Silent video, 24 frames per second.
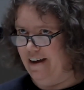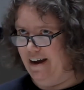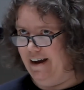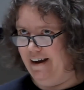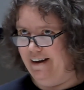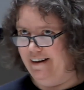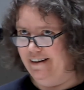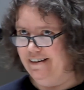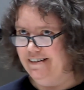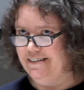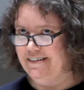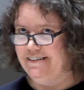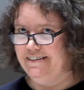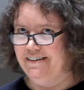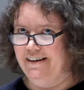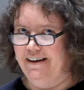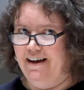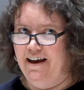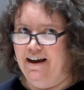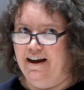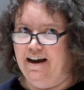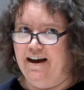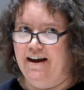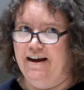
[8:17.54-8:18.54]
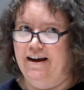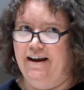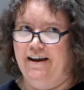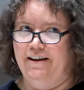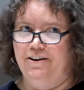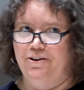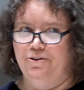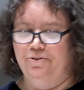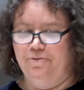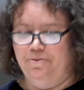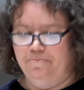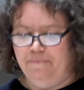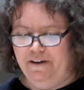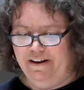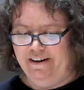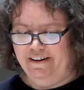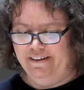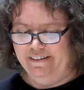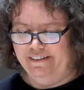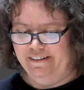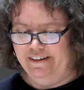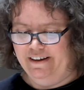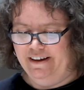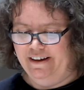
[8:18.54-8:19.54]
at it, I knew
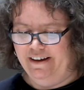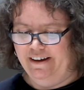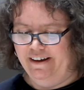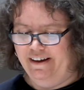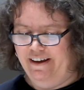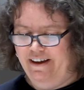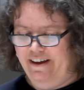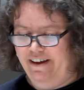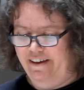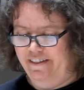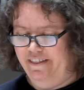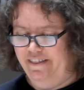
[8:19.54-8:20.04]
immediately